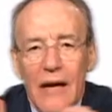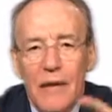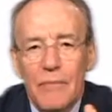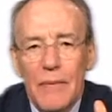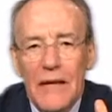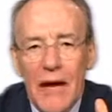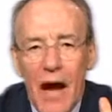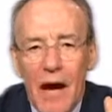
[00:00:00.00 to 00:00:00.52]
it
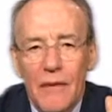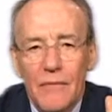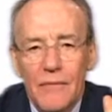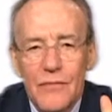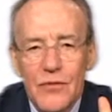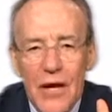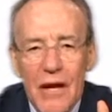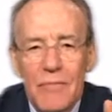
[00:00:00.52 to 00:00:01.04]

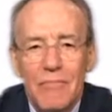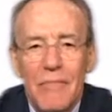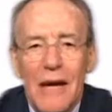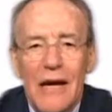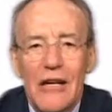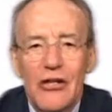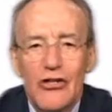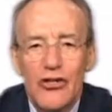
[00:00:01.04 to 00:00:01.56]
becomes a
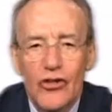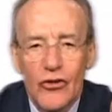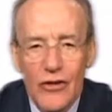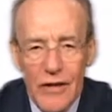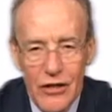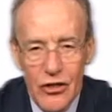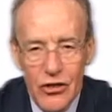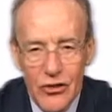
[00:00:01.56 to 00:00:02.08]
major
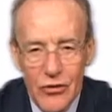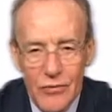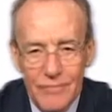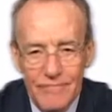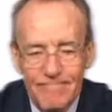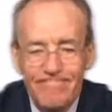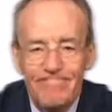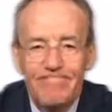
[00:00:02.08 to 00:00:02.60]
issue.
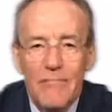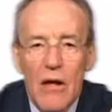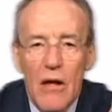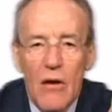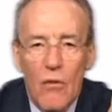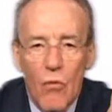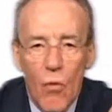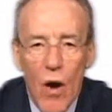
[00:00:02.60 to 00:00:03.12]

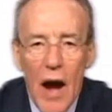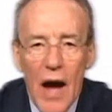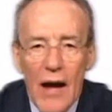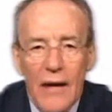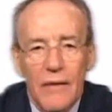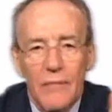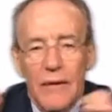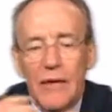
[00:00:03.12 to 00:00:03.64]

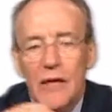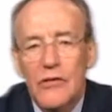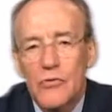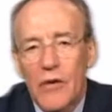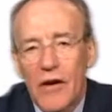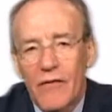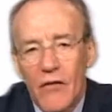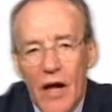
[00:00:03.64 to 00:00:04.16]
Why? Because
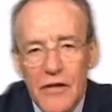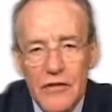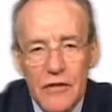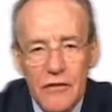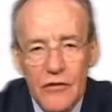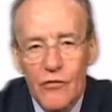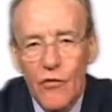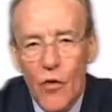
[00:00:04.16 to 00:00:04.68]
we have lots
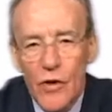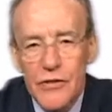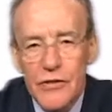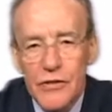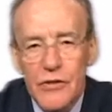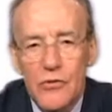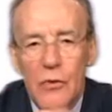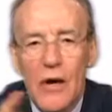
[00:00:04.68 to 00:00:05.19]
of
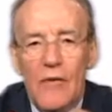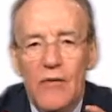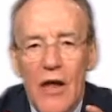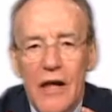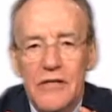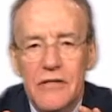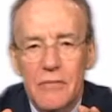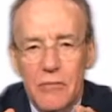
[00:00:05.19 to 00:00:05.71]
divorces, we have
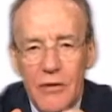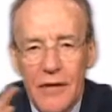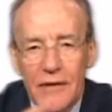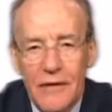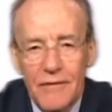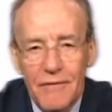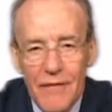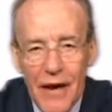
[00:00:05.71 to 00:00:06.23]
lots of
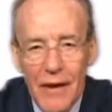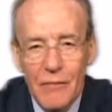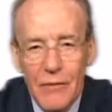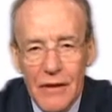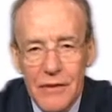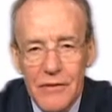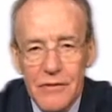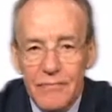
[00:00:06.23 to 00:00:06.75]
blended
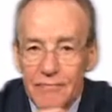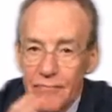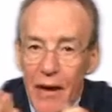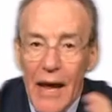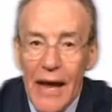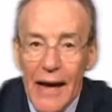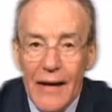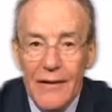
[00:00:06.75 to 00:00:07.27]
families,
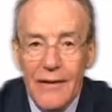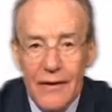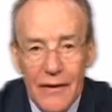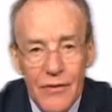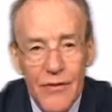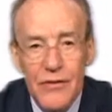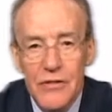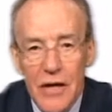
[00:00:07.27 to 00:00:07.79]
and
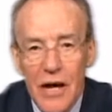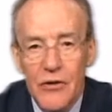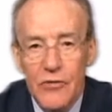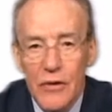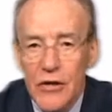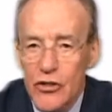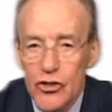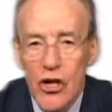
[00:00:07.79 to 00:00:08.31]
in this
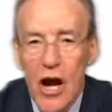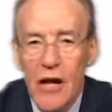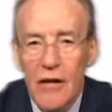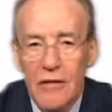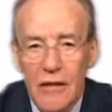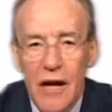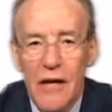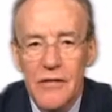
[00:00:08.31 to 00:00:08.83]
country,
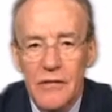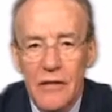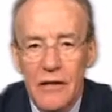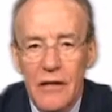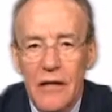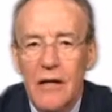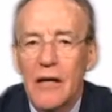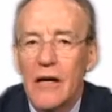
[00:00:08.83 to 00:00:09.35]
child
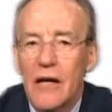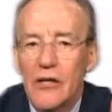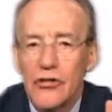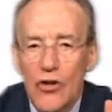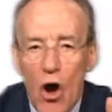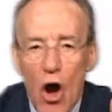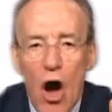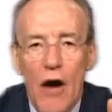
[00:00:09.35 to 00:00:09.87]
custody
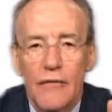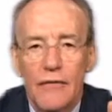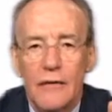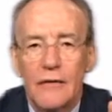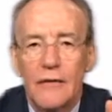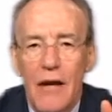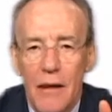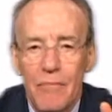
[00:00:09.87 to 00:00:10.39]
is
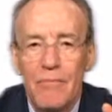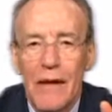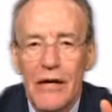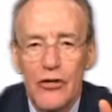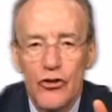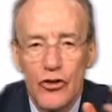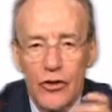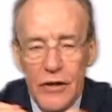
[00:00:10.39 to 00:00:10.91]
often a
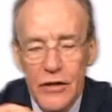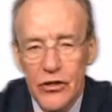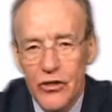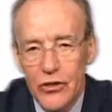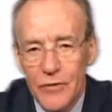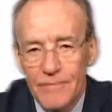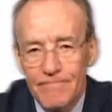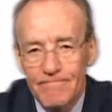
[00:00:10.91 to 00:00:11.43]
major
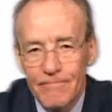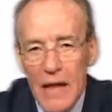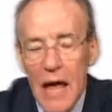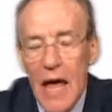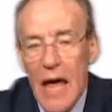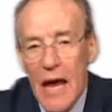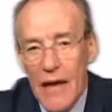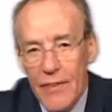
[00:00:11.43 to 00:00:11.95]
issue.
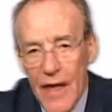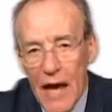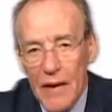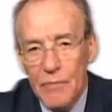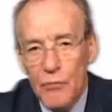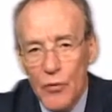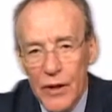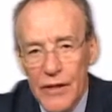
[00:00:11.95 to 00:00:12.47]
And
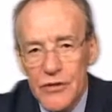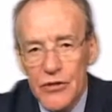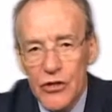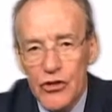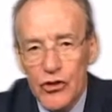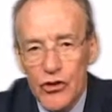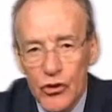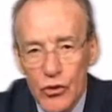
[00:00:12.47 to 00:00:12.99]
that brings
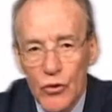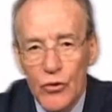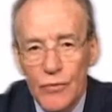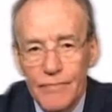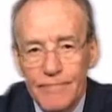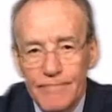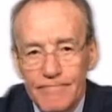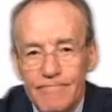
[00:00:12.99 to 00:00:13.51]
us to